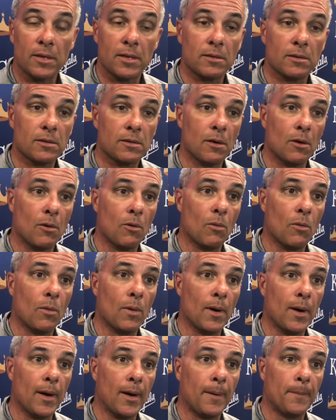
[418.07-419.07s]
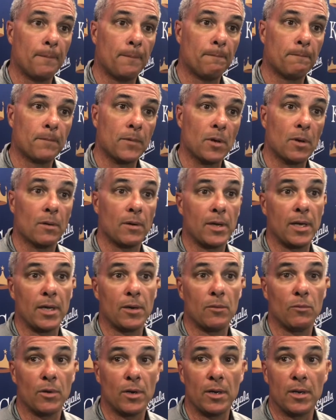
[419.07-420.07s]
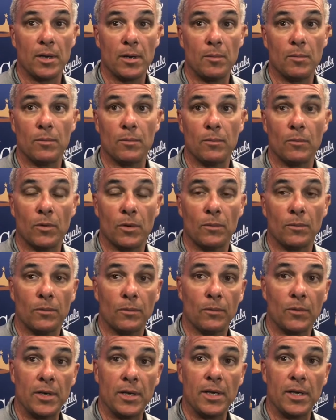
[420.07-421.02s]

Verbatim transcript: And so, um, you know, again, when he when we